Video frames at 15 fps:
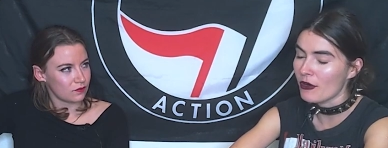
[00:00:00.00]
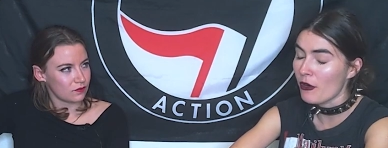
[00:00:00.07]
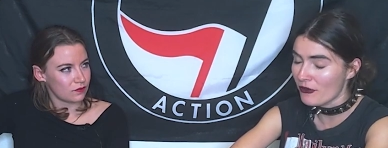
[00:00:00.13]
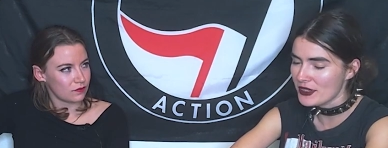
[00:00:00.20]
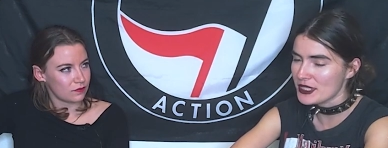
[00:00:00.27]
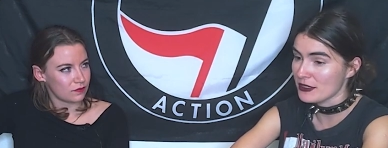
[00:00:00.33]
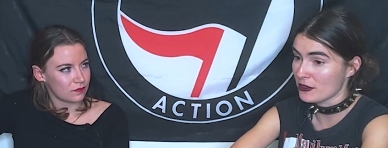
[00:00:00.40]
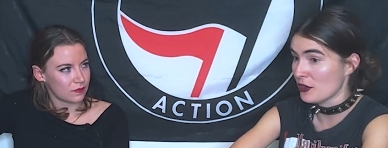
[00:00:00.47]

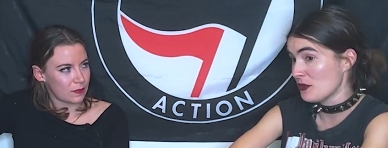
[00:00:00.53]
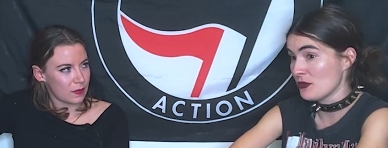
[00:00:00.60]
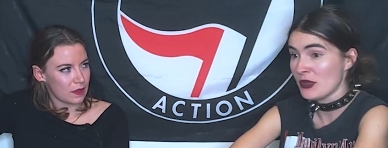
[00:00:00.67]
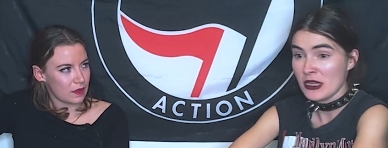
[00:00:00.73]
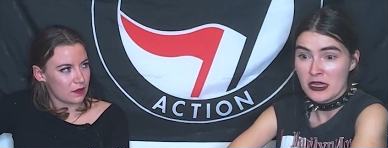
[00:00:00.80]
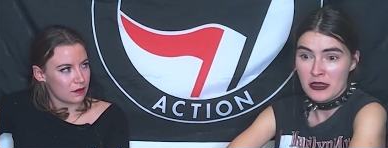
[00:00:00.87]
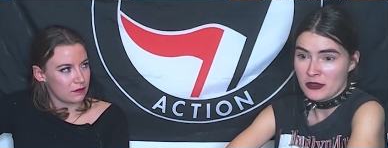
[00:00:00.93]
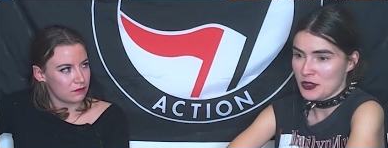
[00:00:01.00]
Speaker 1: Obviously, though,
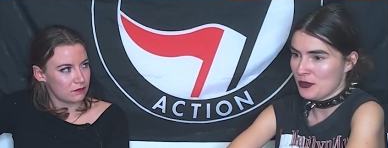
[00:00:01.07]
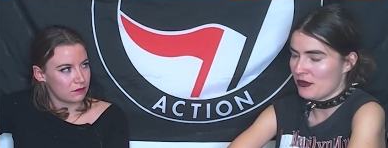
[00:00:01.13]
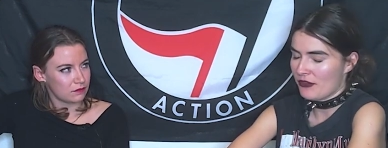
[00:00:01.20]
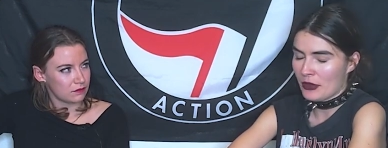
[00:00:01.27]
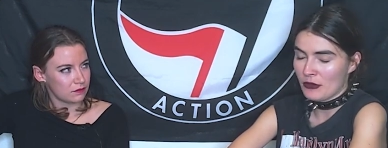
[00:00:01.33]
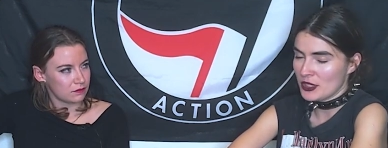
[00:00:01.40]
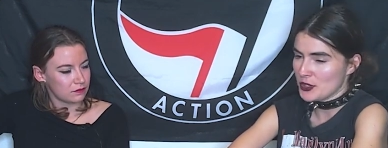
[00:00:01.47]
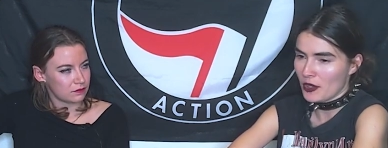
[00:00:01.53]
to be
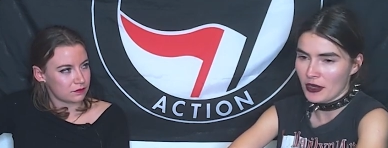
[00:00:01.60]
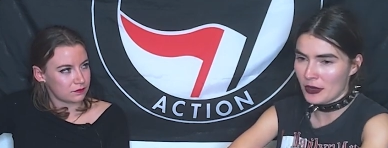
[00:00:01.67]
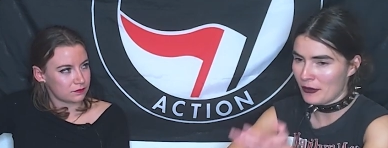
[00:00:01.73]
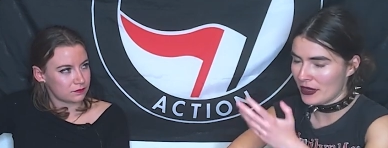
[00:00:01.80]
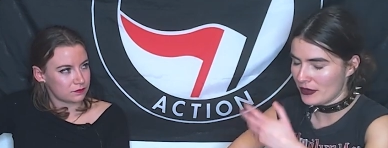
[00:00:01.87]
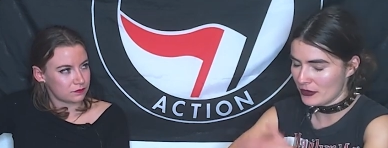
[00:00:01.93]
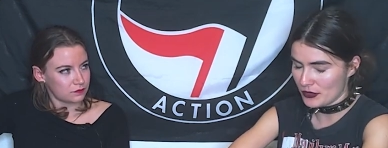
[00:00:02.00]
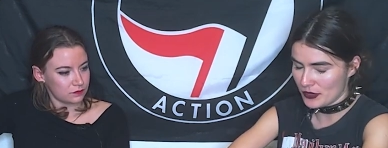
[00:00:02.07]
fair, we talk
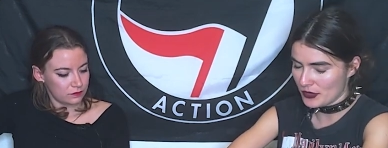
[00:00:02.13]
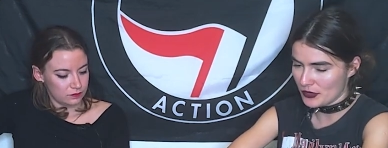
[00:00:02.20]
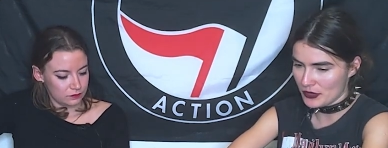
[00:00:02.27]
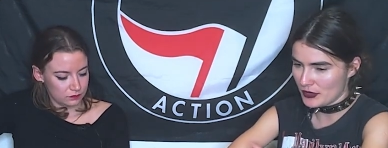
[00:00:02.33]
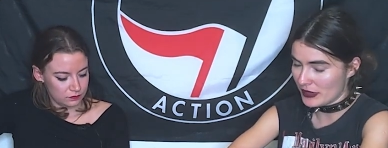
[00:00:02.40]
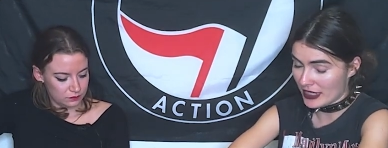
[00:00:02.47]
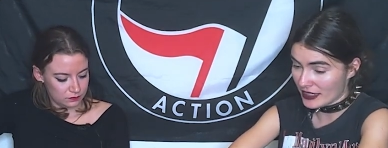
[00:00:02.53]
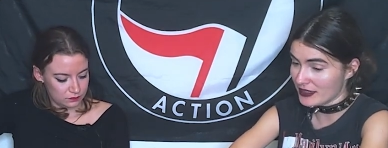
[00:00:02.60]
about
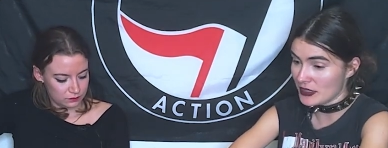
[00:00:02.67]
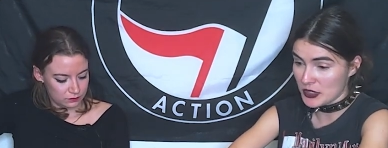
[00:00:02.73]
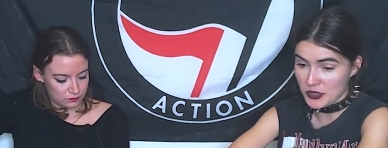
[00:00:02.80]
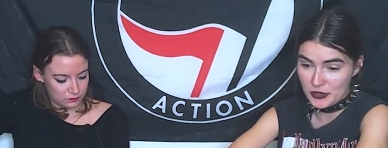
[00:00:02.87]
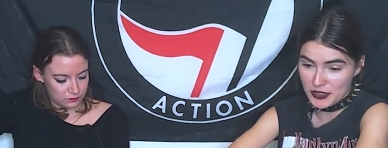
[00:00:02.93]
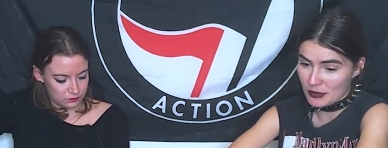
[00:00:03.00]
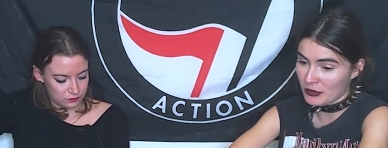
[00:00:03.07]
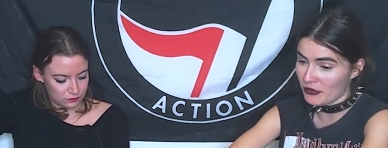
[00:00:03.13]
like this to
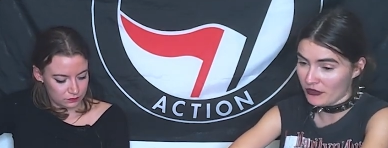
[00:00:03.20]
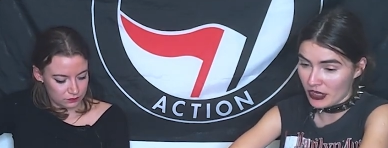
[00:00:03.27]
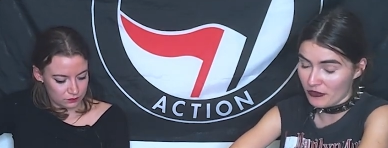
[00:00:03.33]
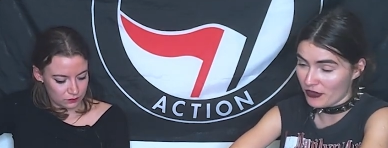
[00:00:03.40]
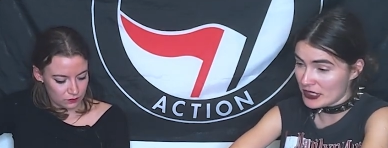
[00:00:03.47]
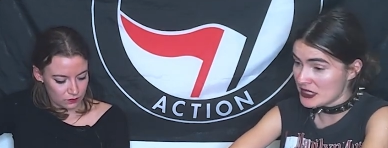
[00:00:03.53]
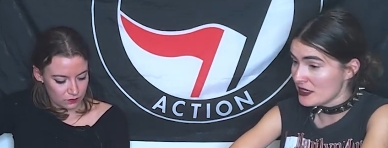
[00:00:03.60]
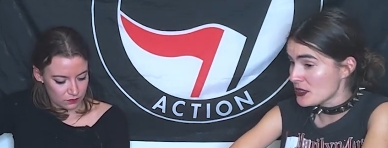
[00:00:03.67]
some of our
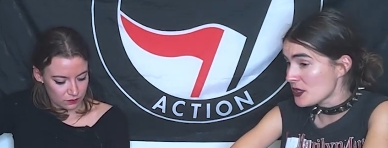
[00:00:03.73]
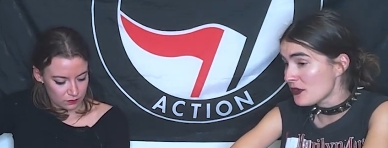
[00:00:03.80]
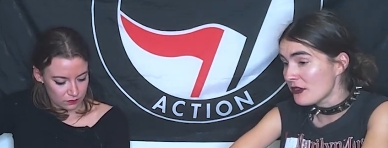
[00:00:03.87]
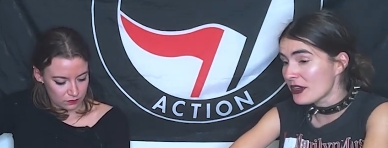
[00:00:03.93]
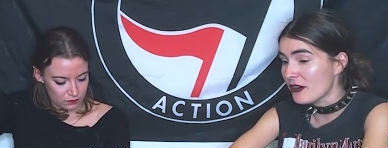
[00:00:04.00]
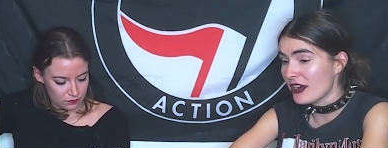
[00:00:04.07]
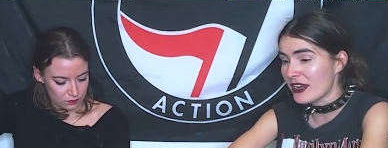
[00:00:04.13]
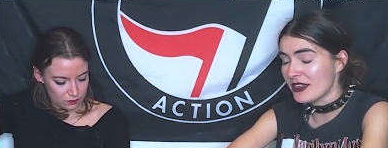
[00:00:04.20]
friends that do
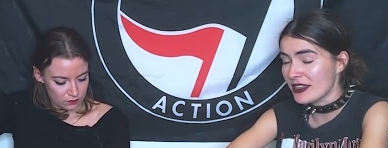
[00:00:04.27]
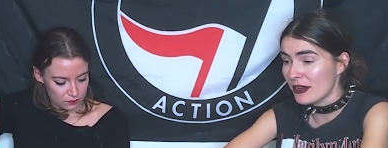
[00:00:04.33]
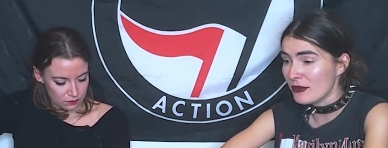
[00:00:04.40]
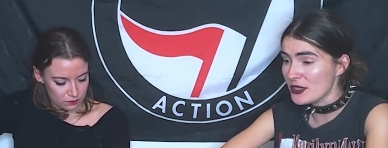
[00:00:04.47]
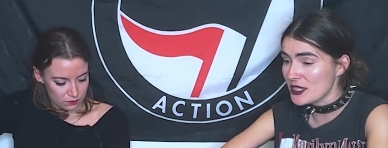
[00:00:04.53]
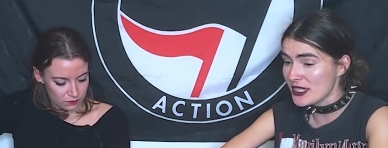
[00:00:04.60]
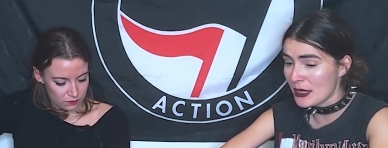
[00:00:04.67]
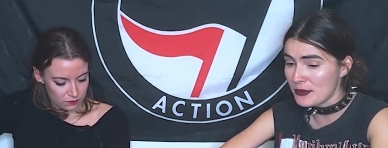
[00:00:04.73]
require that,
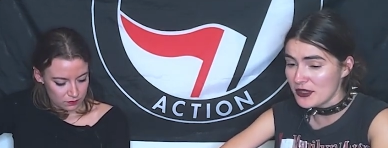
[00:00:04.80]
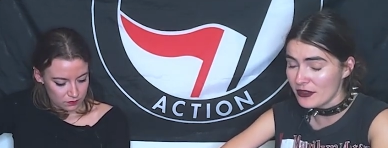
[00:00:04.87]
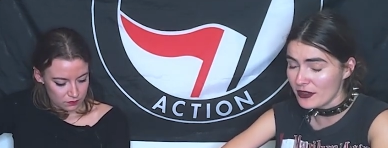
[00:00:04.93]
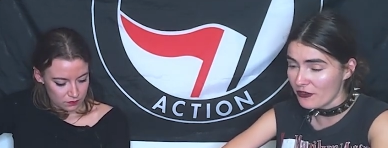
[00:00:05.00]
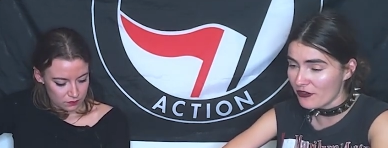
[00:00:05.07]
which is absolutely